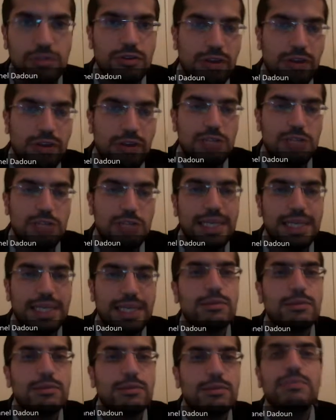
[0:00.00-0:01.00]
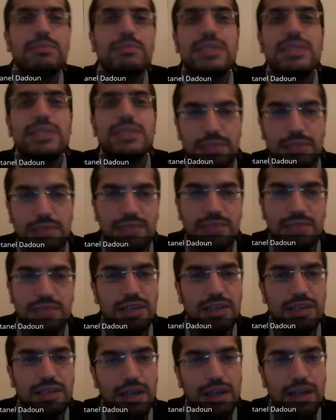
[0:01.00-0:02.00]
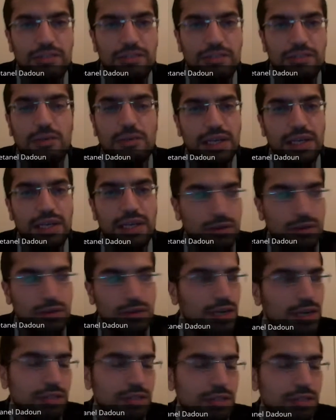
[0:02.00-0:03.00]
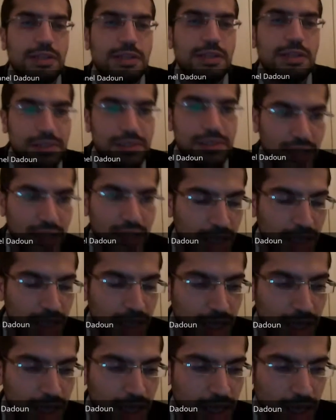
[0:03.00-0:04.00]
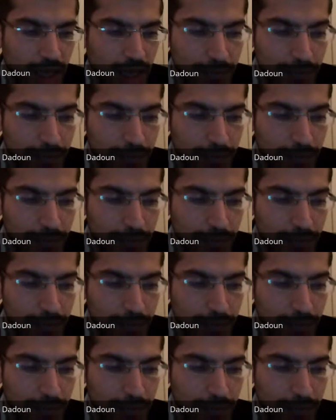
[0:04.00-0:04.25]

If I don't do Kriyat Shema now, I'm going to miss the mitzvah. I have to stop learning Torah and do that mitzvah.